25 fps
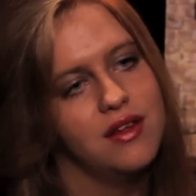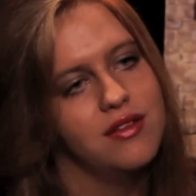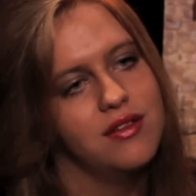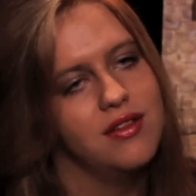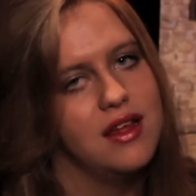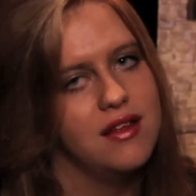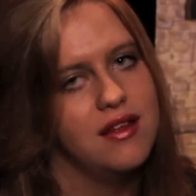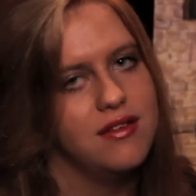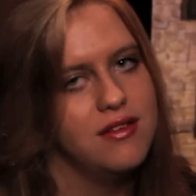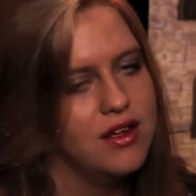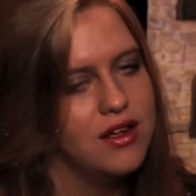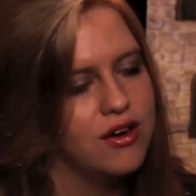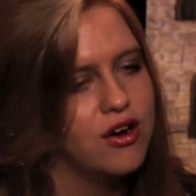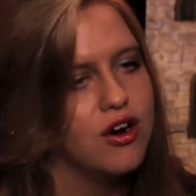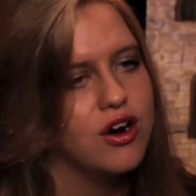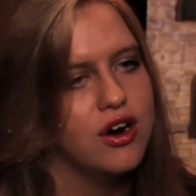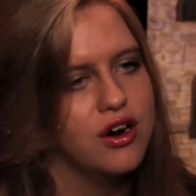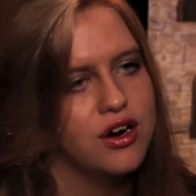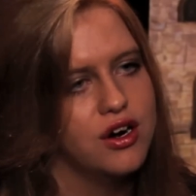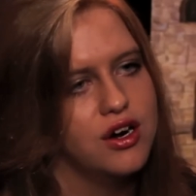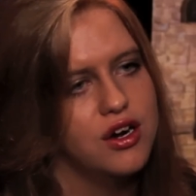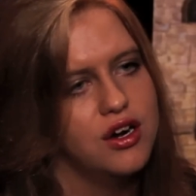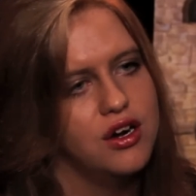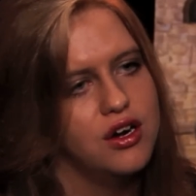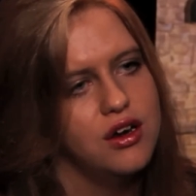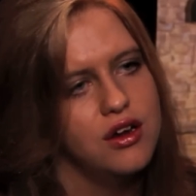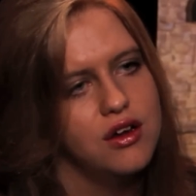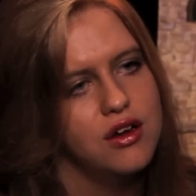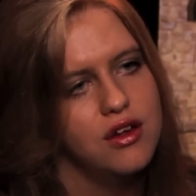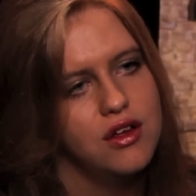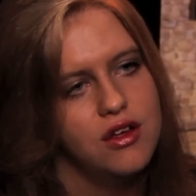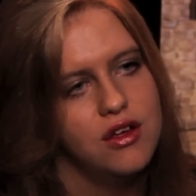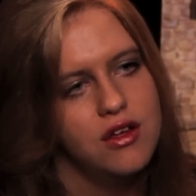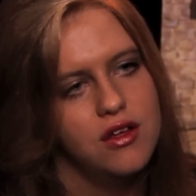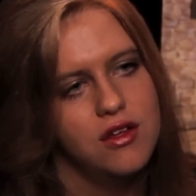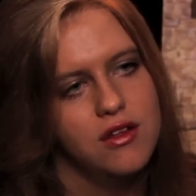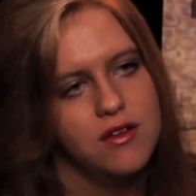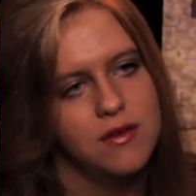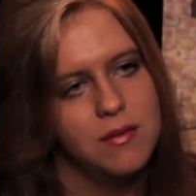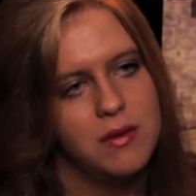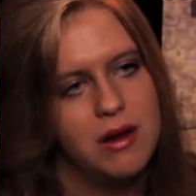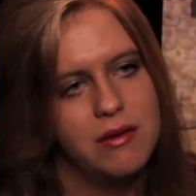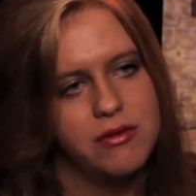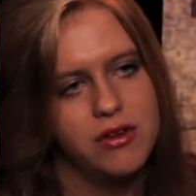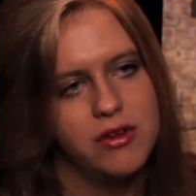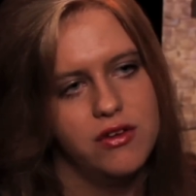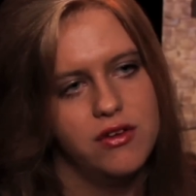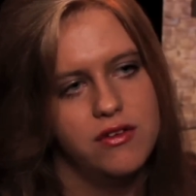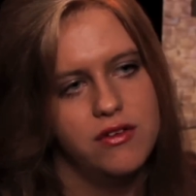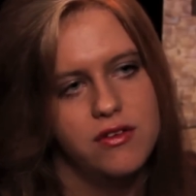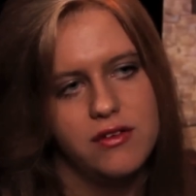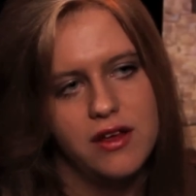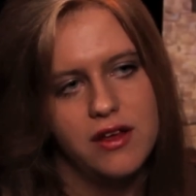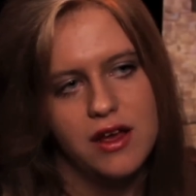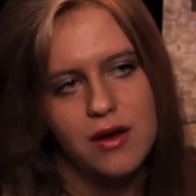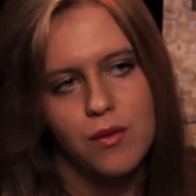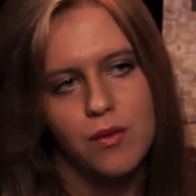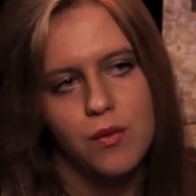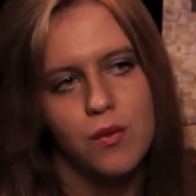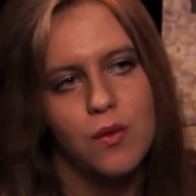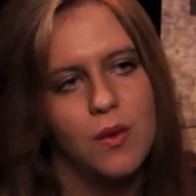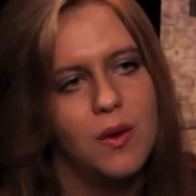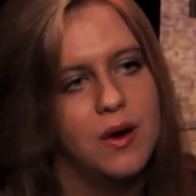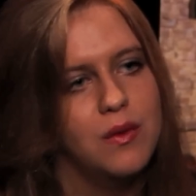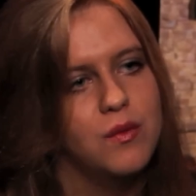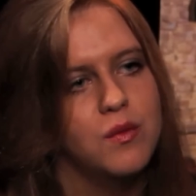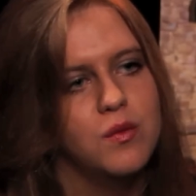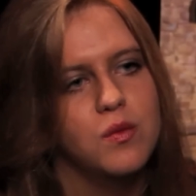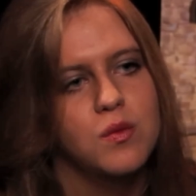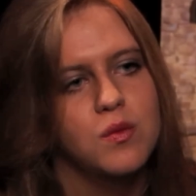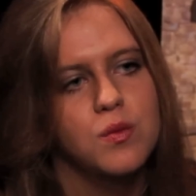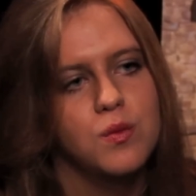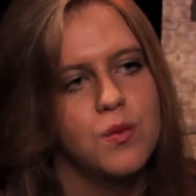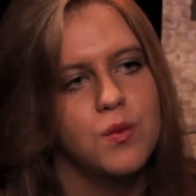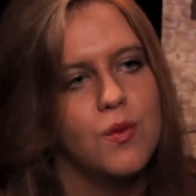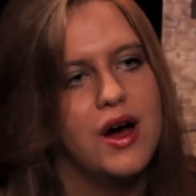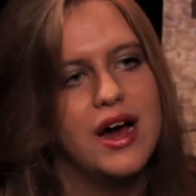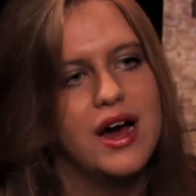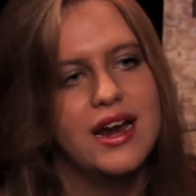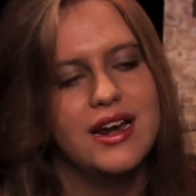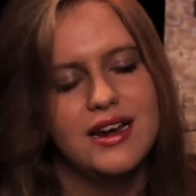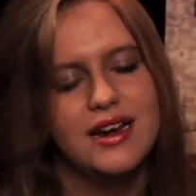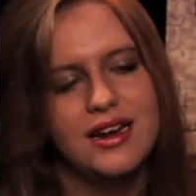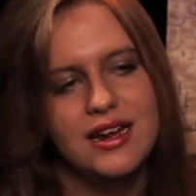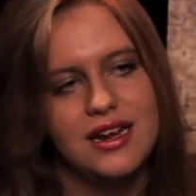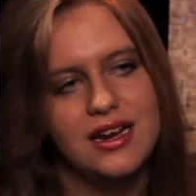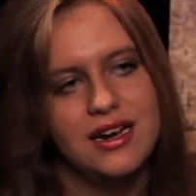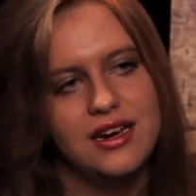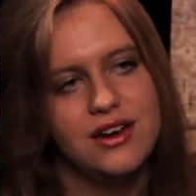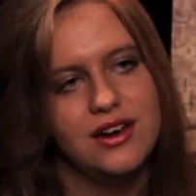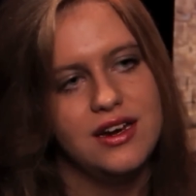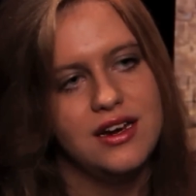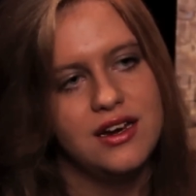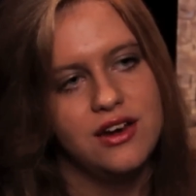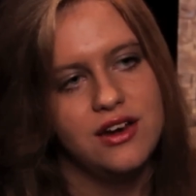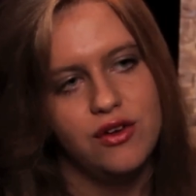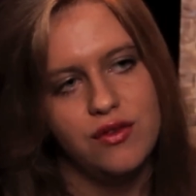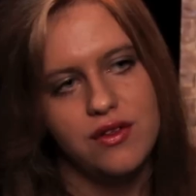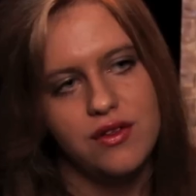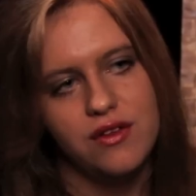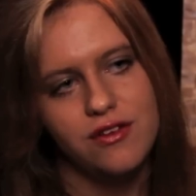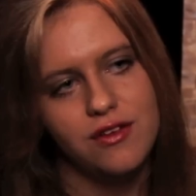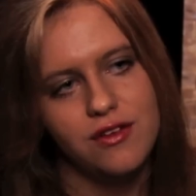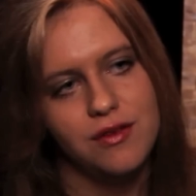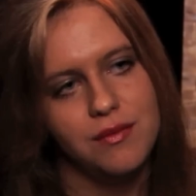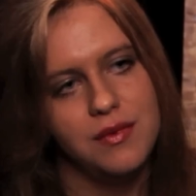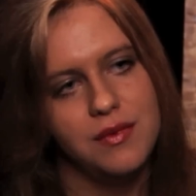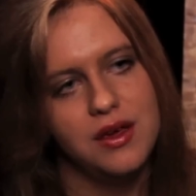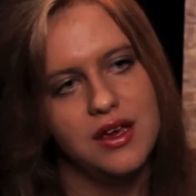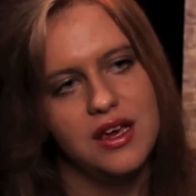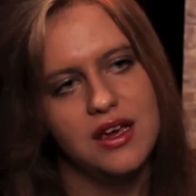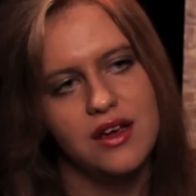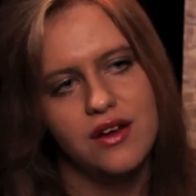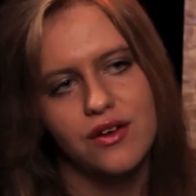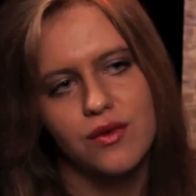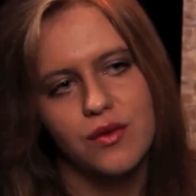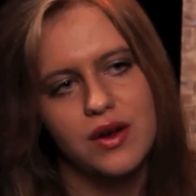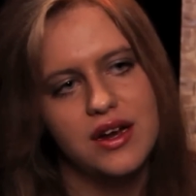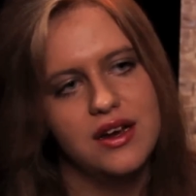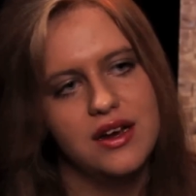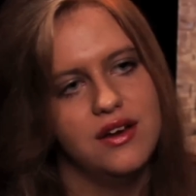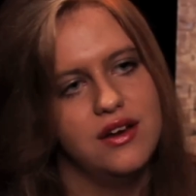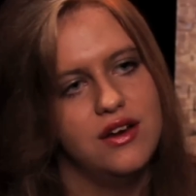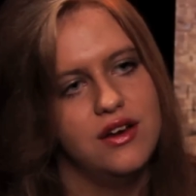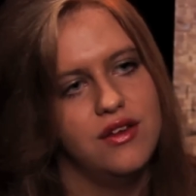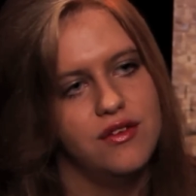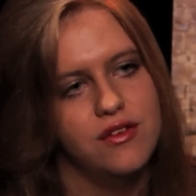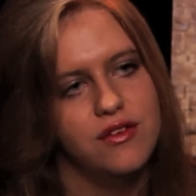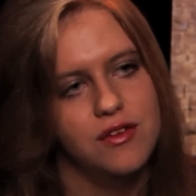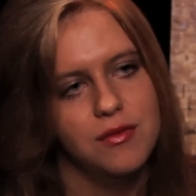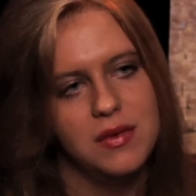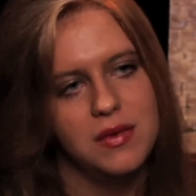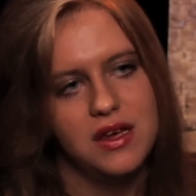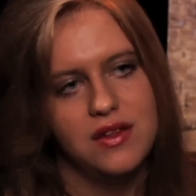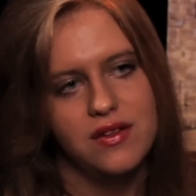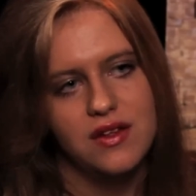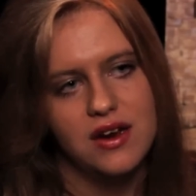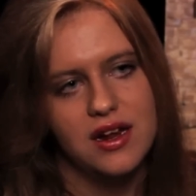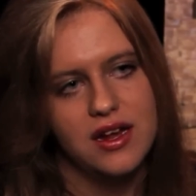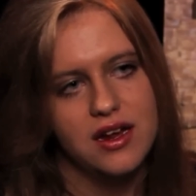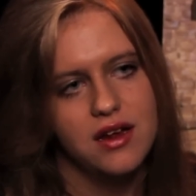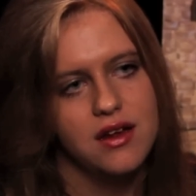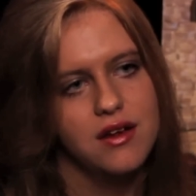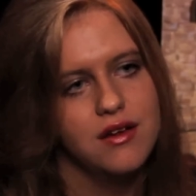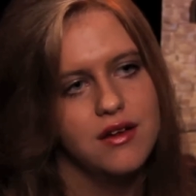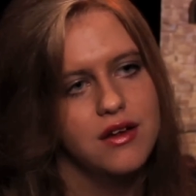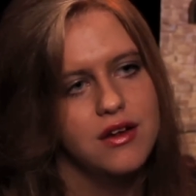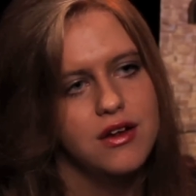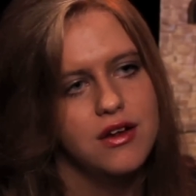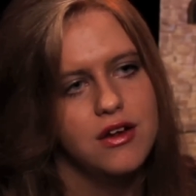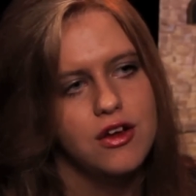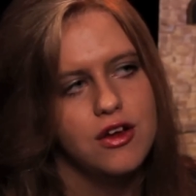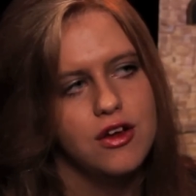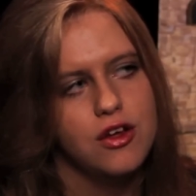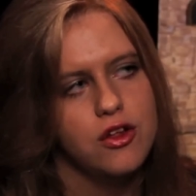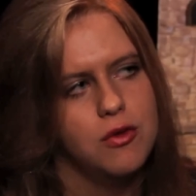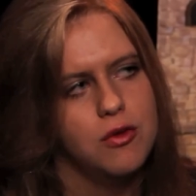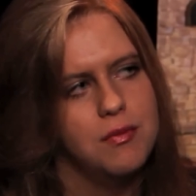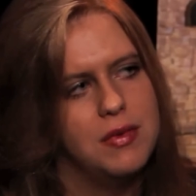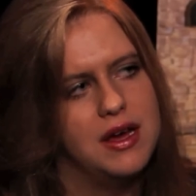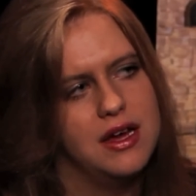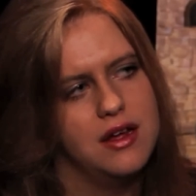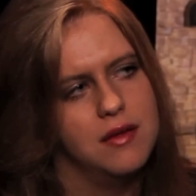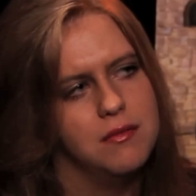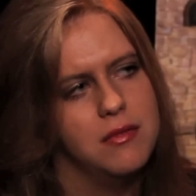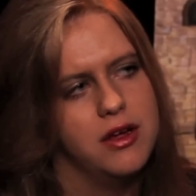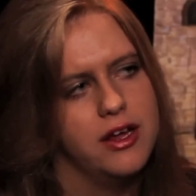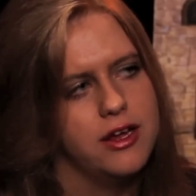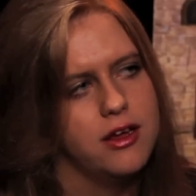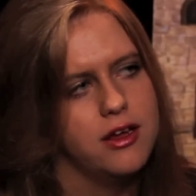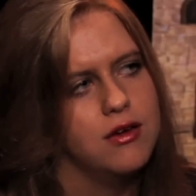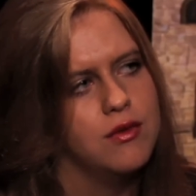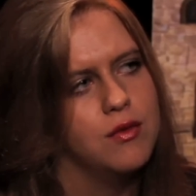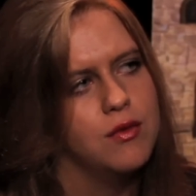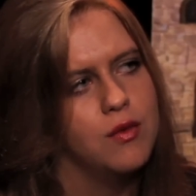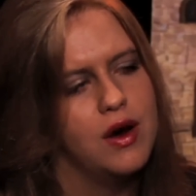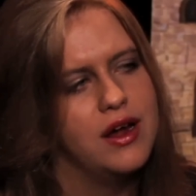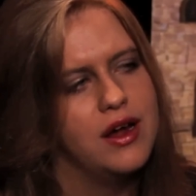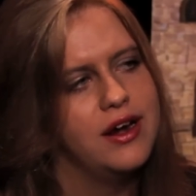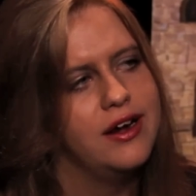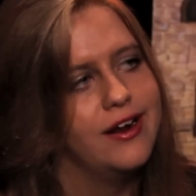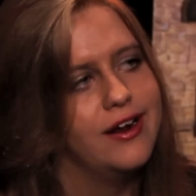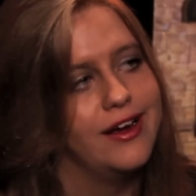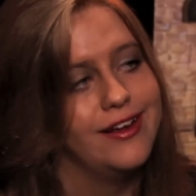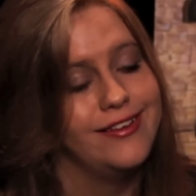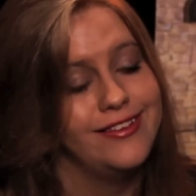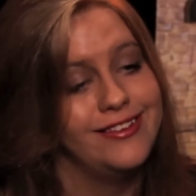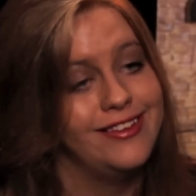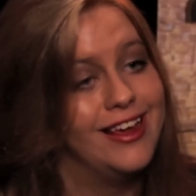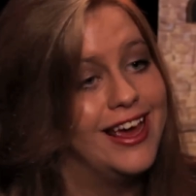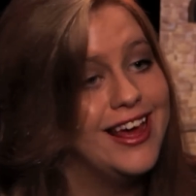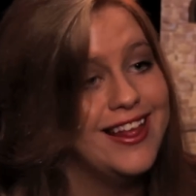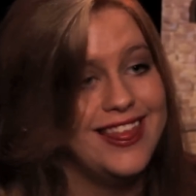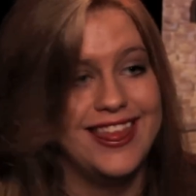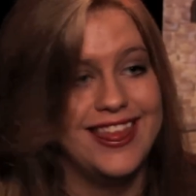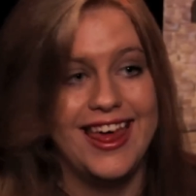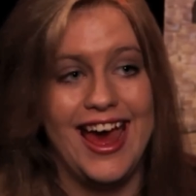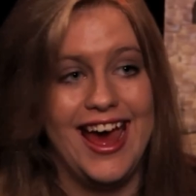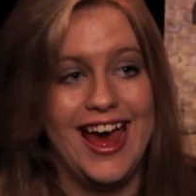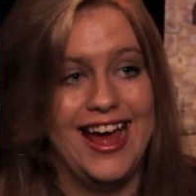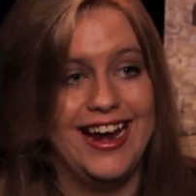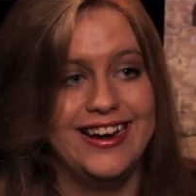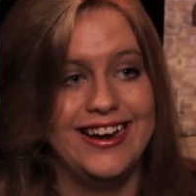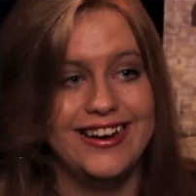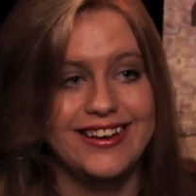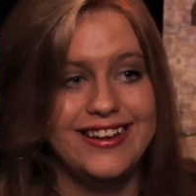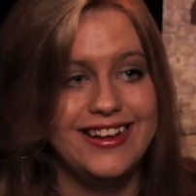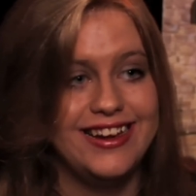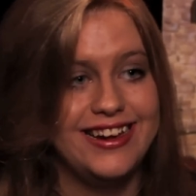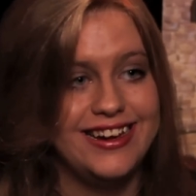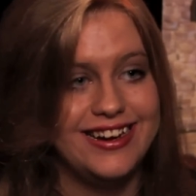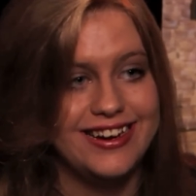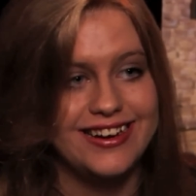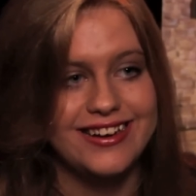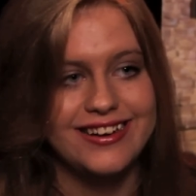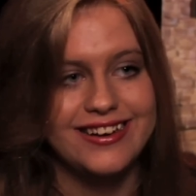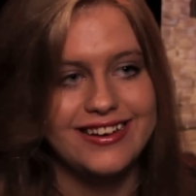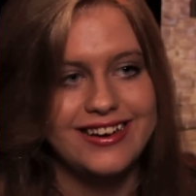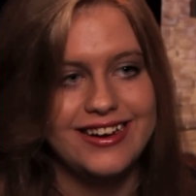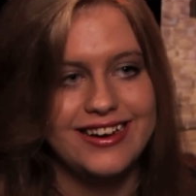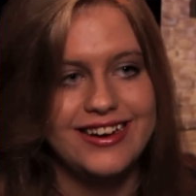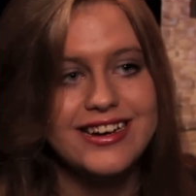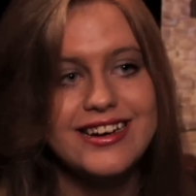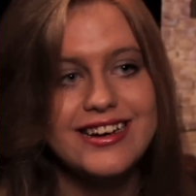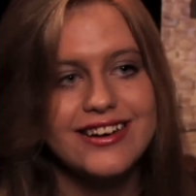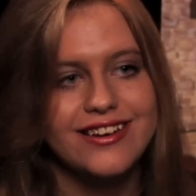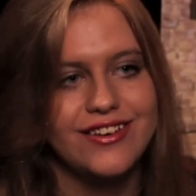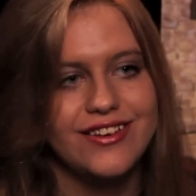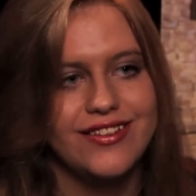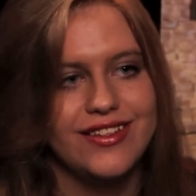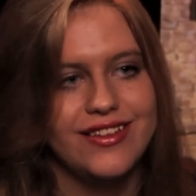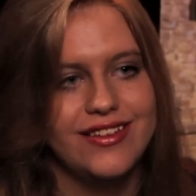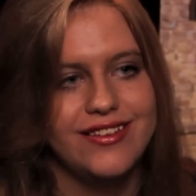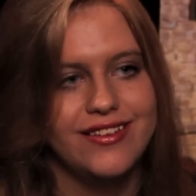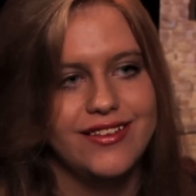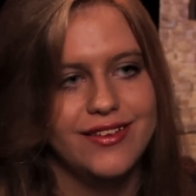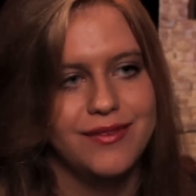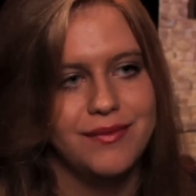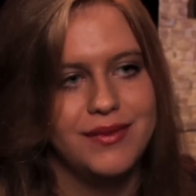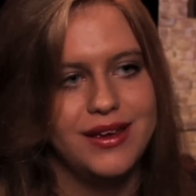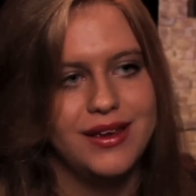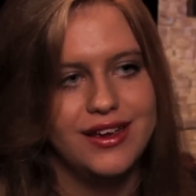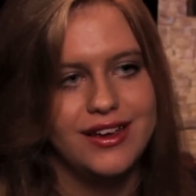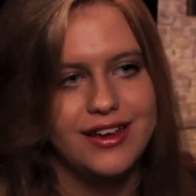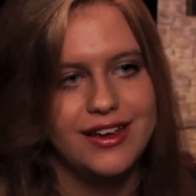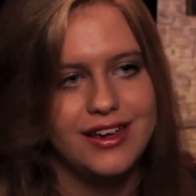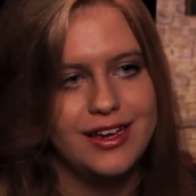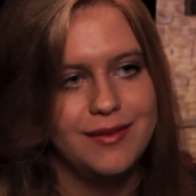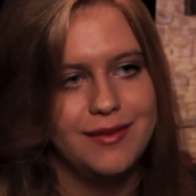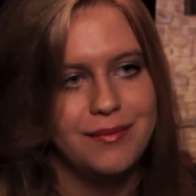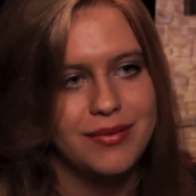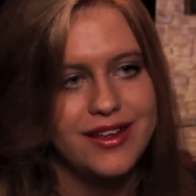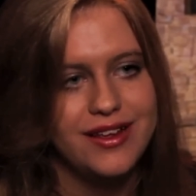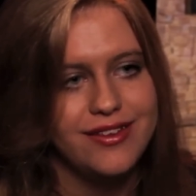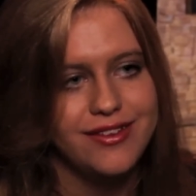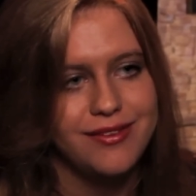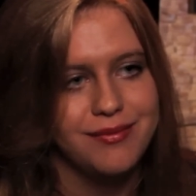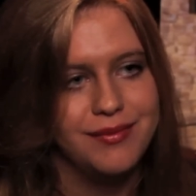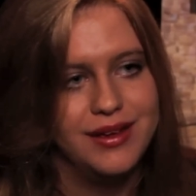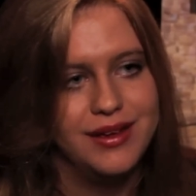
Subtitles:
things get harder. Sometimes I'll just say, well, why did he do this to me, or why did he do this to me? And then I come back, I'm like, why did I say that? If he didn't do this to me, he blessed